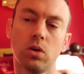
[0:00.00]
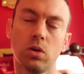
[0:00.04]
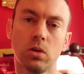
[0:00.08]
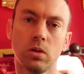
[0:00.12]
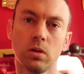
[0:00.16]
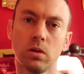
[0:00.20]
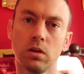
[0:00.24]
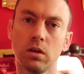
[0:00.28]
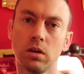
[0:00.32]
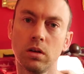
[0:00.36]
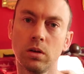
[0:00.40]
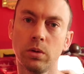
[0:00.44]

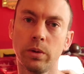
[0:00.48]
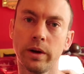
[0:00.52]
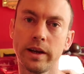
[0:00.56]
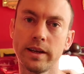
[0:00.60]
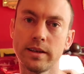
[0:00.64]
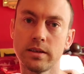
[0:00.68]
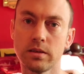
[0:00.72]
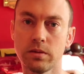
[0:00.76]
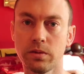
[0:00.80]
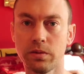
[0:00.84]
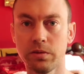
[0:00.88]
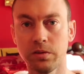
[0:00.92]
all the way
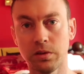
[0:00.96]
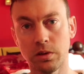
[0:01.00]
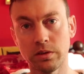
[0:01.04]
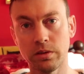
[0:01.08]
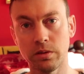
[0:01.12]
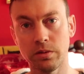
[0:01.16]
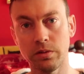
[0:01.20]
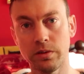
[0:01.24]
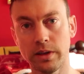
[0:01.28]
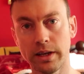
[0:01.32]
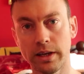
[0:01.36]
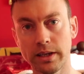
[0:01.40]
to full
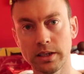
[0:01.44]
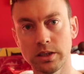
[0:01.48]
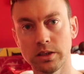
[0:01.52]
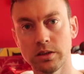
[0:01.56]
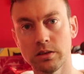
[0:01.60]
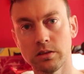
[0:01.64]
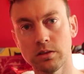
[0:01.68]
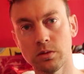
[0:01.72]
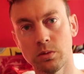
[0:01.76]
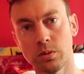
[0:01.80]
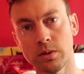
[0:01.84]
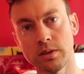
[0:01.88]
deflection,
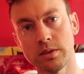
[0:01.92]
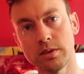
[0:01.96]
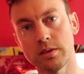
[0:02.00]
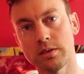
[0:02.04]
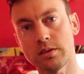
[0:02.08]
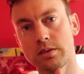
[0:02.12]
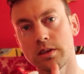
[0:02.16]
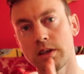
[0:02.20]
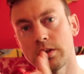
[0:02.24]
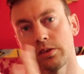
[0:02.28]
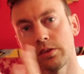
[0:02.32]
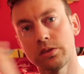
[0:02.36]
so once the
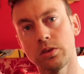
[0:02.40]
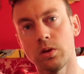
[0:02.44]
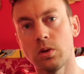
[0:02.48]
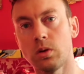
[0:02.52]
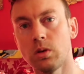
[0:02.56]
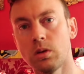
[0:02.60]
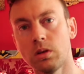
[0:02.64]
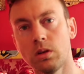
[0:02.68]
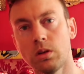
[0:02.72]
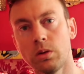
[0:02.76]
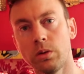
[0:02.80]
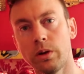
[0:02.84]
stick's
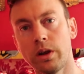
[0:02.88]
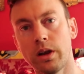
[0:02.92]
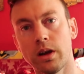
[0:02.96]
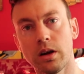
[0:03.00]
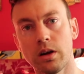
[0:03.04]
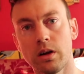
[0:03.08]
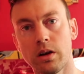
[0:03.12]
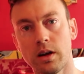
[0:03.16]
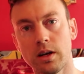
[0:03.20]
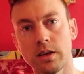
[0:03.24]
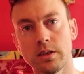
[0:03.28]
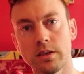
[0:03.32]
all the way
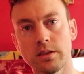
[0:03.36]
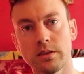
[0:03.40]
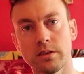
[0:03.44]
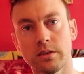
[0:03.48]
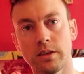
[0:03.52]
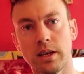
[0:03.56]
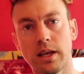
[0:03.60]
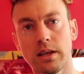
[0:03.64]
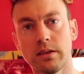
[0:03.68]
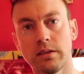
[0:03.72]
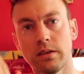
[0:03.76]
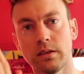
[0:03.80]
across
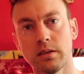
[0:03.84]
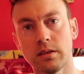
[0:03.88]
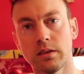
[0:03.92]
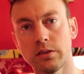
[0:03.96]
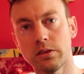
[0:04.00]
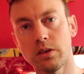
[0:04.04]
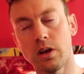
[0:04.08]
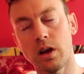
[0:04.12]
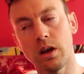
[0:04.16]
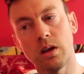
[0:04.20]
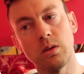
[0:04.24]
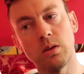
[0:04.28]
hitting the
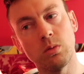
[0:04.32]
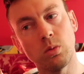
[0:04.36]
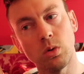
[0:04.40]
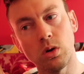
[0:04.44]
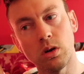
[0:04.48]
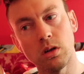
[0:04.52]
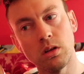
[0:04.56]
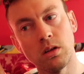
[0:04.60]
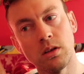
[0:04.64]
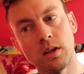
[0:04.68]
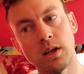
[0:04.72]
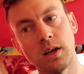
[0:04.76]

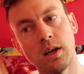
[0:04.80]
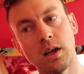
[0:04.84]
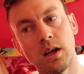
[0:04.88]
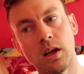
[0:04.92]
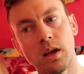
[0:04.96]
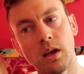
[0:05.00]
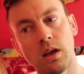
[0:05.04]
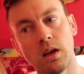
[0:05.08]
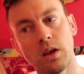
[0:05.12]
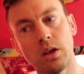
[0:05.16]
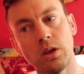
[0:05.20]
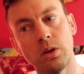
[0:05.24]
sidewall,
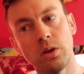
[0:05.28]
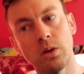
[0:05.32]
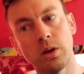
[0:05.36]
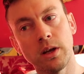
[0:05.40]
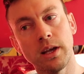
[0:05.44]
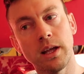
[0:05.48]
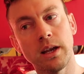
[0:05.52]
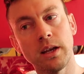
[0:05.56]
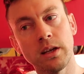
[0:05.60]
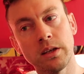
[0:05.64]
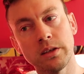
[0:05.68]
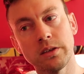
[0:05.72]
you're
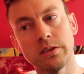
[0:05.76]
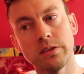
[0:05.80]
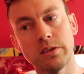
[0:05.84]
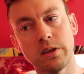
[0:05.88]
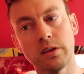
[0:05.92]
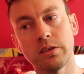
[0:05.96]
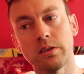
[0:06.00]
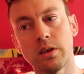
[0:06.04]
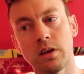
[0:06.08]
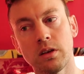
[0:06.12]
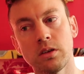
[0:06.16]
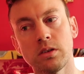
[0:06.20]
getting
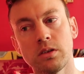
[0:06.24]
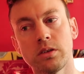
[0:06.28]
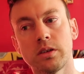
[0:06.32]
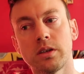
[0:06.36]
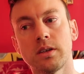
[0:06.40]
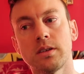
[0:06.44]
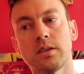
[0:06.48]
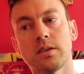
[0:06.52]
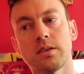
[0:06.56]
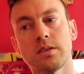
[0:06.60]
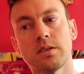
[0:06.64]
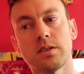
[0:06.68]

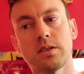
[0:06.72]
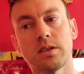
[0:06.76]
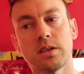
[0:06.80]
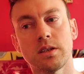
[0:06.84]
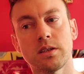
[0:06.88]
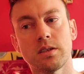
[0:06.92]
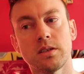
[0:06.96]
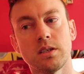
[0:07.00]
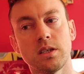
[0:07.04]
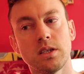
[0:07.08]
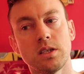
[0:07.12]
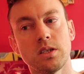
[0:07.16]

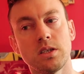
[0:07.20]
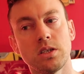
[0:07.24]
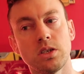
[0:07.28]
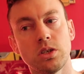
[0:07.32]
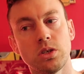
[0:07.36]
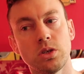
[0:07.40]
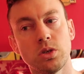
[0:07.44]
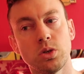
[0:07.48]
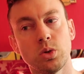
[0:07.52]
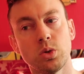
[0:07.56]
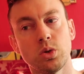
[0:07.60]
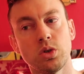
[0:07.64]

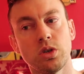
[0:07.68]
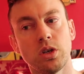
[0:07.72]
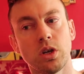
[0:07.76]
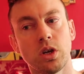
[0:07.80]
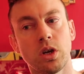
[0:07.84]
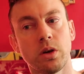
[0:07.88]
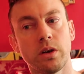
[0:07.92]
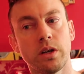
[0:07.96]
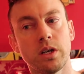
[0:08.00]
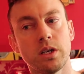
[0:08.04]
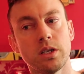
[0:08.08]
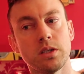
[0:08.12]
662
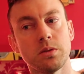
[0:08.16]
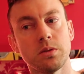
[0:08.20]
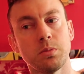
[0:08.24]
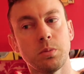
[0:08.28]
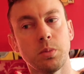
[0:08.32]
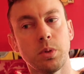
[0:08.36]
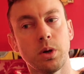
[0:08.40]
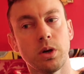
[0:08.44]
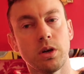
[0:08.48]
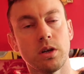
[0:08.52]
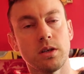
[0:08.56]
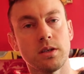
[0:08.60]
degrees
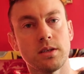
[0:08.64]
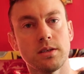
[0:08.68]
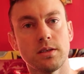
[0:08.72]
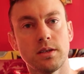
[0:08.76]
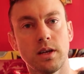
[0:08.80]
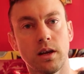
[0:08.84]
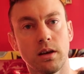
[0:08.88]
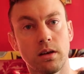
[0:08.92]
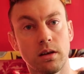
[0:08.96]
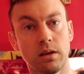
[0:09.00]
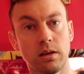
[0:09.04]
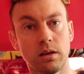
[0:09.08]
per
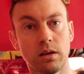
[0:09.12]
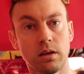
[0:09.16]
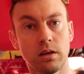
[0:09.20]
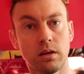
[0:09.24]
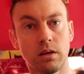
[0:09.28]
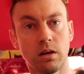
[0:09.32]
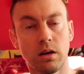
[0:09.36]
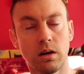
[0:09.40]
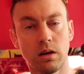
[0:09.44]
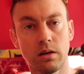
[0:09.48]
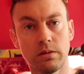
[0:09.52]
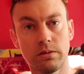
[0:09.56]
second
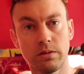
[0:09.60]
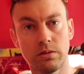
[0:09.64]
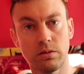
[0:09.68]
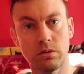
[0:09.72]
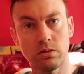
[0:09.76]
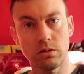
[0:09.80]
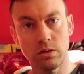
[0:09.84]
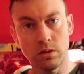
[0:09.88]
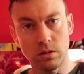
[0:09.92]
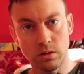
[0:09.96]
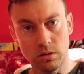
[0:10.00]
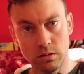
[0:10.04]
of
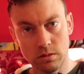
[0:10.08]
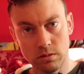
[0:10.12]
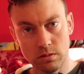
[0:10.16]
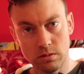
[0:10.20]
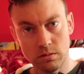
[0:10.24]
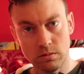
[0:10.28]
roll.